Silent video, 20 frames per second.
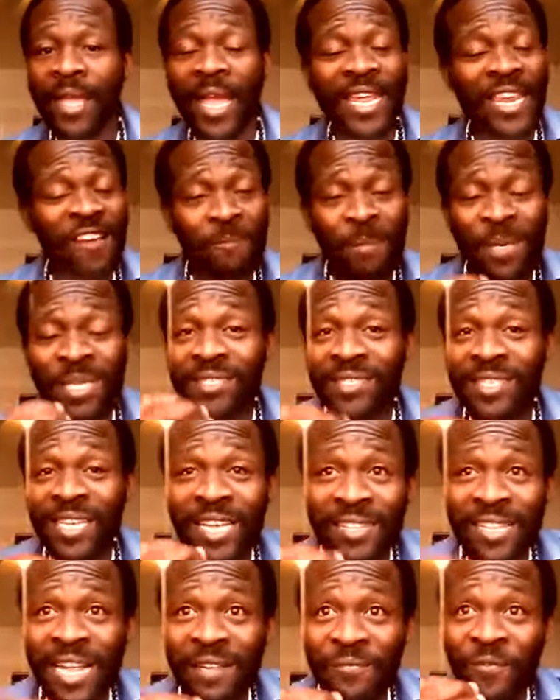And I've been
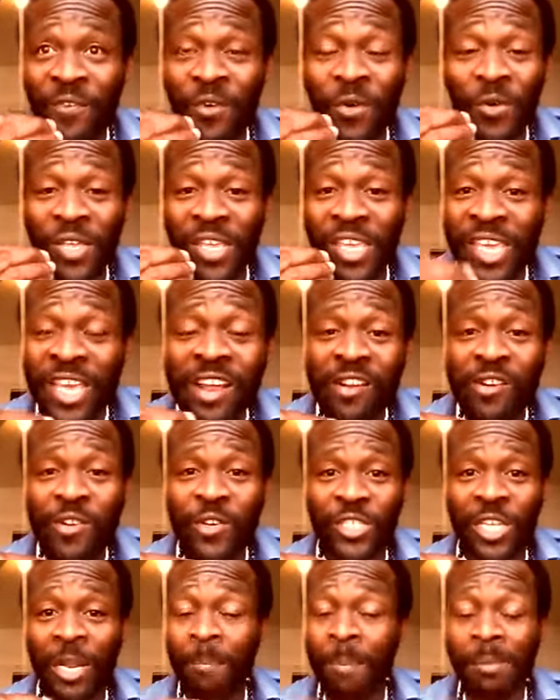saying that for
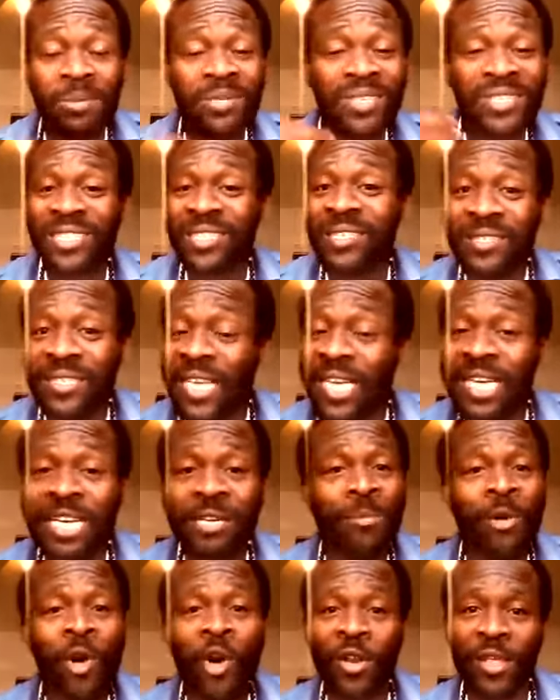years, and people still say
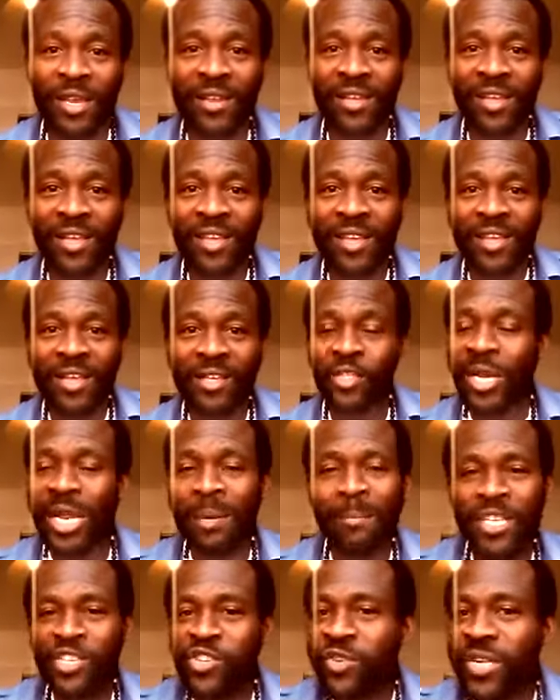good morning. So
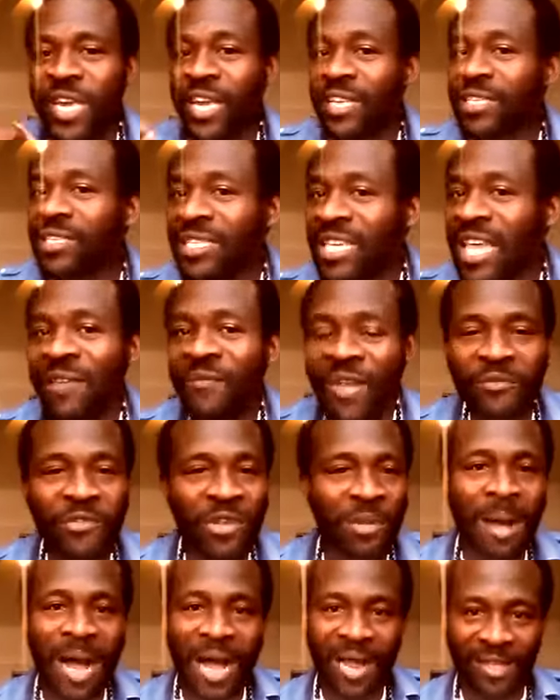that means you can't save
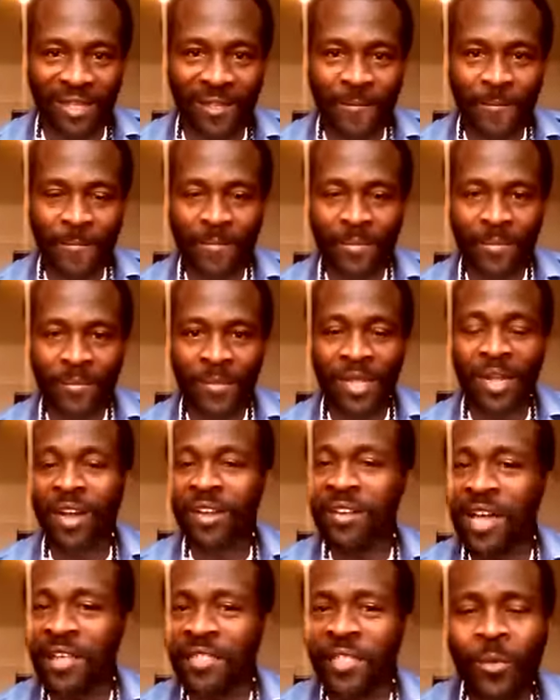everybody.
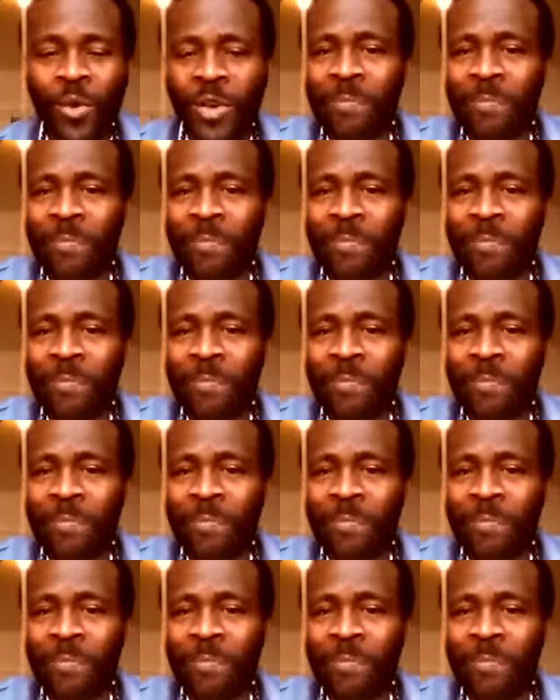Another